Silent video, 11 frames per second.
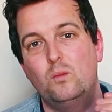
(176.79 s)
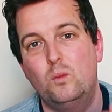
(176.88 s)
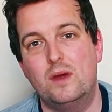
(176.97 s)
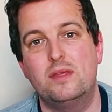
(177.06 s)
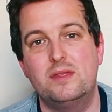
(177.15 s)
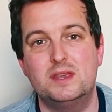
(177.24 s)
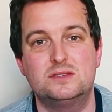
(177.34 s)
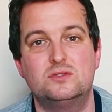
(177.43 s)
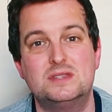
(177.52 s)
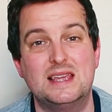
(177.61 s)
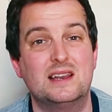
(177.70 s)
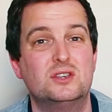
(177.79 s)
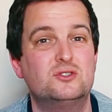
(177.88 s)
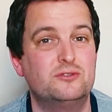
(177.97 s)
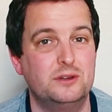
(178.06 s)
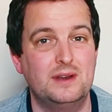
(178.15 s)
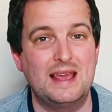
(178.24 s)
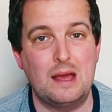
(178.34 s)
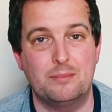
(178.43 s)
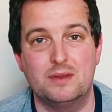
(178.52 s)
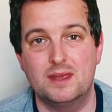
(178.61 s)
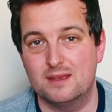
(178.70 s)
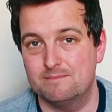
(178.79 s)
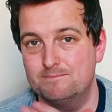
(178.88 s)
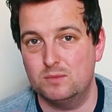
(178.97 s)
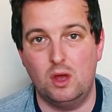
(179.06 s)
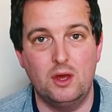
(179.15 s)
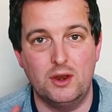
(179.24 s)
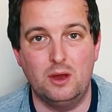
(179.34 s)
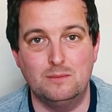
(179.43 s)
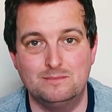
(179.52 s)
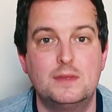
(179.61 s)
whether this deal is truly happening or not.